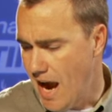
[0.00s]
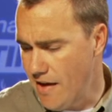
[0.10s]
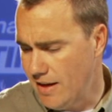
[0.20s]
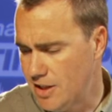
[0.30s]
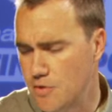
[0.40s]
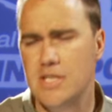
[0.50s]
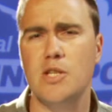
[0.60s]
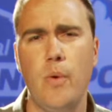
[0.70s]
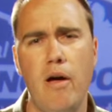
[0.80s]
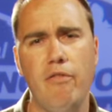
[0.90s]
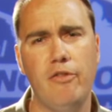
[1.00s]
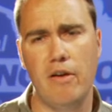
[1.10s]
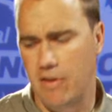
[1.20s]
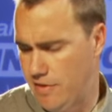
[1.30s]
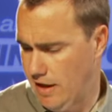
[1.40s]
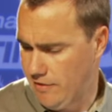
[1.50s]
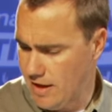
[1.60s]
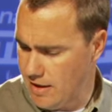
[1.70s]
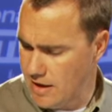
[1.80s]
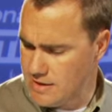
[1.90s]
I like to use 12 for everything.
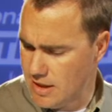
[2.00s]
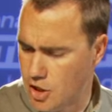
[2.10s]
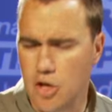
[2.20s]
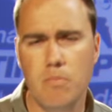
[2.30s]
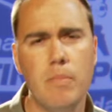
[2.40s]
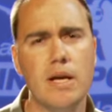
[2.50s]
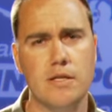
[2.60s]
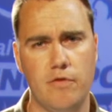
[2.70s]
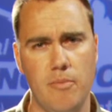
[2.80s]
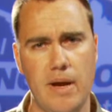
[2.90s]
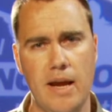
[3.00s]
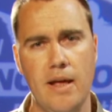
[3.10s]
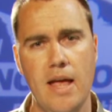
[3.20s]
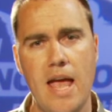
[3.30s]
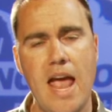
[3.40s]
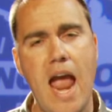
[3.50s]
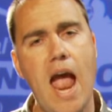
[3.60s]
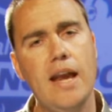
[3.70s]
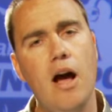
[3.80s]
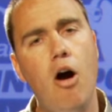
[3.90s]
That's a good mix for me.
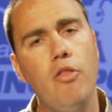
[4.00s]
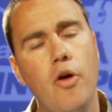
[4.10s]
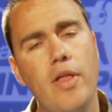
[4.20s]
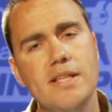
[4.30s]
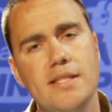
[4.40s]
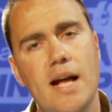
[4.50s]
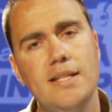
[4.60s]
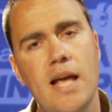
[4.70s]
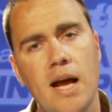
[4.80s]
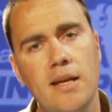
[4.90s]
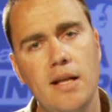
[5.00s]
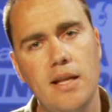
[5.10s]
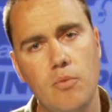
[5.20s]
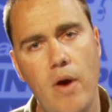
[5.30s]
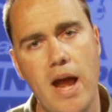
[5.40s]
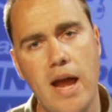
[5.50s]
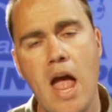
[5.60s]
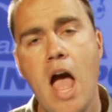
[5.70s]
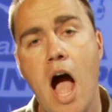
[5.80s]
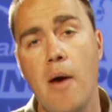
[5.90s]
And although that's not technically
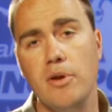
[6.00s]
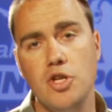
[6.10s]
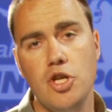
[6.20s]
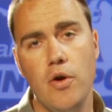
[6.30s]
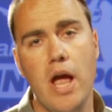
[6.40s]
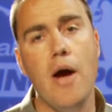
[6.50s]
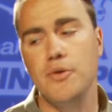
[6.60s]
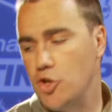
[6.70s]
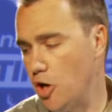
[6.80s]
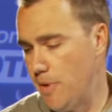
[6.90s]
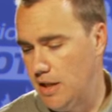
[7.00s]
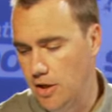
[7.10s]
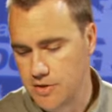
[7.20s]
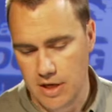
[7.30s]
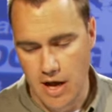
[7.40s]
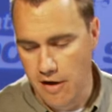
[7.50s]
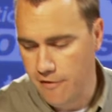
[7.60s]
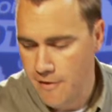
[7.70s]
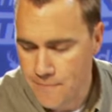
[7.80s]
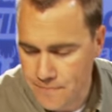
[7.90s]
right, I'm going to show you how it's going to be close
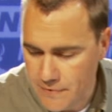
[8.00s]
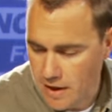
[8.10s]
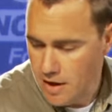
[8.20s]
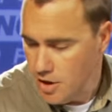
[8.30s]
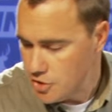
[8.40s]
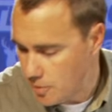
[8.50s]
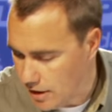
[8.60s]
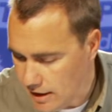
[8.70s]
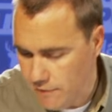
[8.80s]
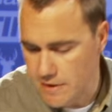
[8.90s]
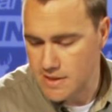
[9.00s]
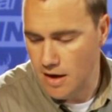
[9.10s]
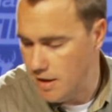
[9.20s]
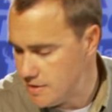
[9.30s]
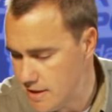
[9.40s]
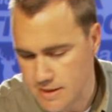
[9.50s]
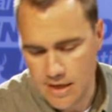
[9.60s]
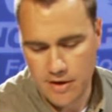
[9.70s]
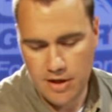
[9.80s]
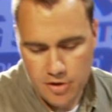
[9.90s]
enough. So I'm going to leave these constants
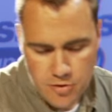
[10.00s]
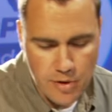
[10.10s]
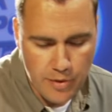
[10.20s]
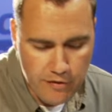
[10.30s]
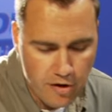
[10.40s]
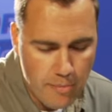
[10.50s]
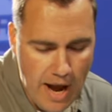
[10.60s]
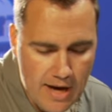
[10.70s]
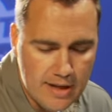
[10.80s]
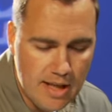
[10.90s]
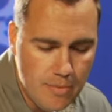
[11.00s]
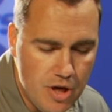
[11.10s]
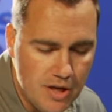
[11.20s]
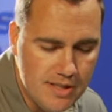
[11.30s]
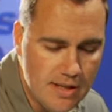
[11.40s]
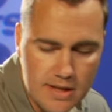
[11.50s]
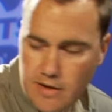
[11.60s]
down here so we can refer back to them and you can see the